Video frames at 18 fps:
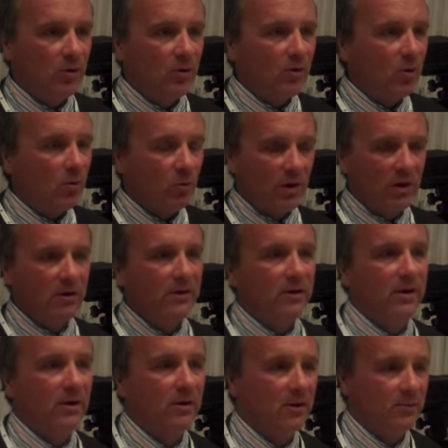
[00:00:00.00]
no wonder
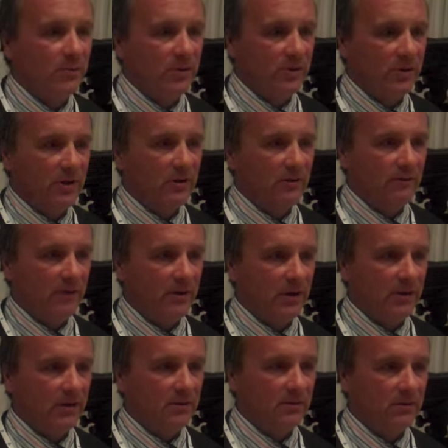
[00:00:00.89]
the Arabs are
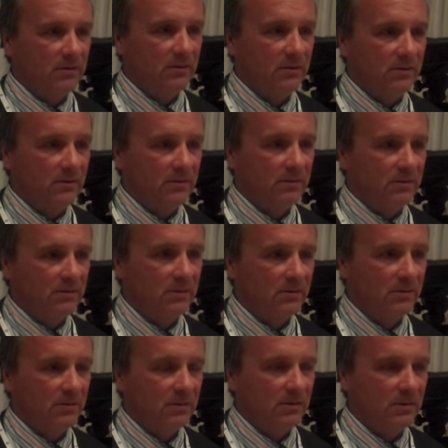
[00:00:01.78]
terrified.
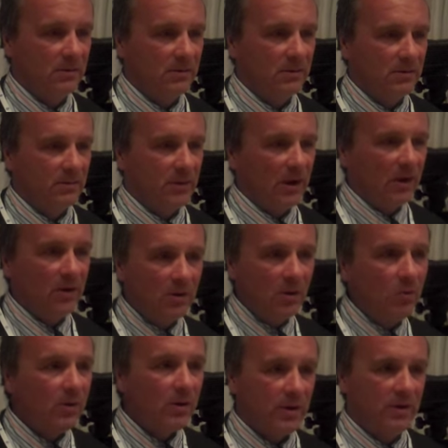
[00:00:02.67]
And I
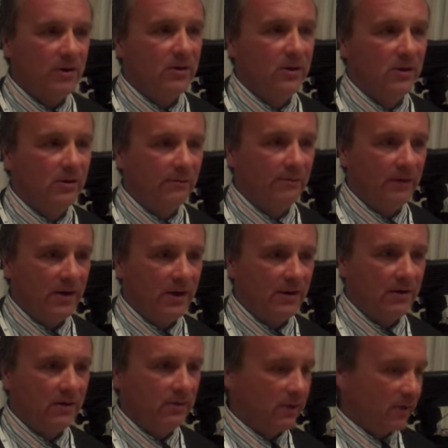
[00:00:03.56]
know why they're
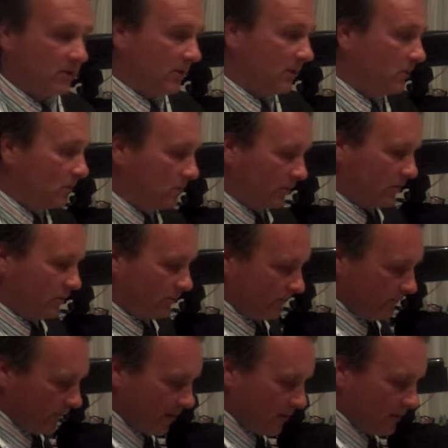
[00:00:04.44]
terrified. They're saying, look, you
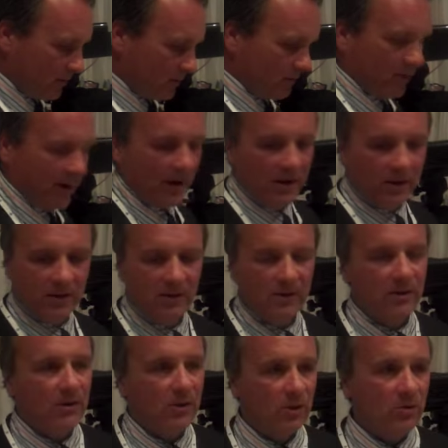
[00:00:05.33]
invaded Iraq,
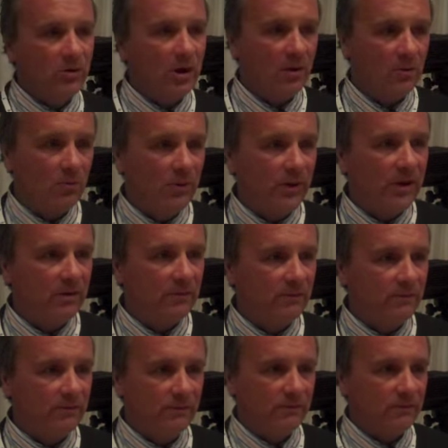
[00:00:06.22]
you got rid
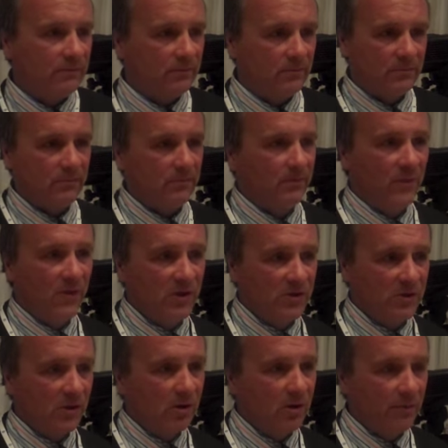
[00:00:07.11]
of
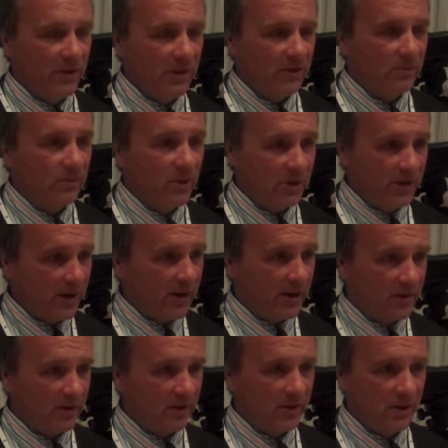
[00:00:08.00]
this army that
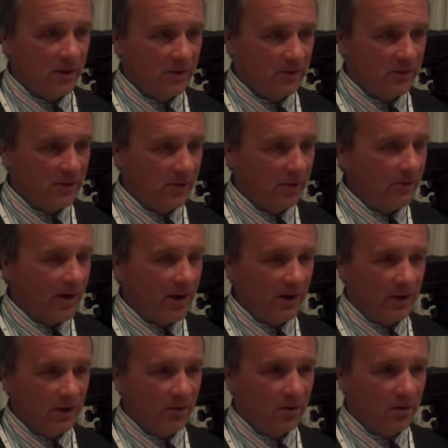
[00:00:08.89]
protected us, the
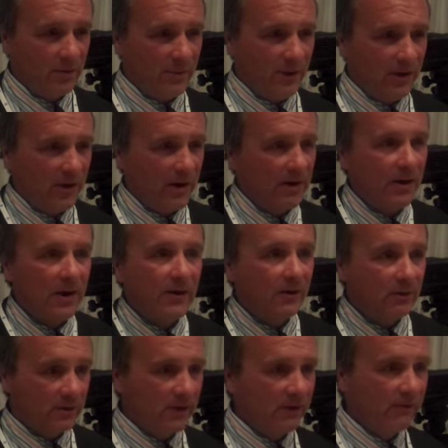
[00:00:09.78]
Iraqi army, and now
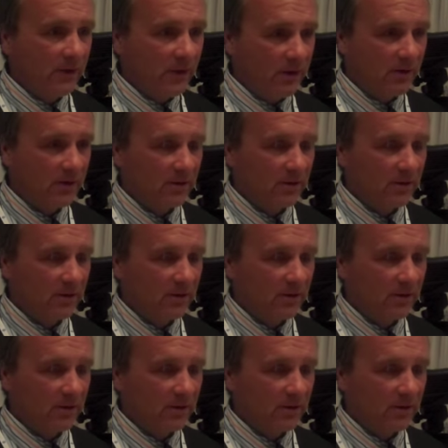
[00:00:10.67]
you're leaving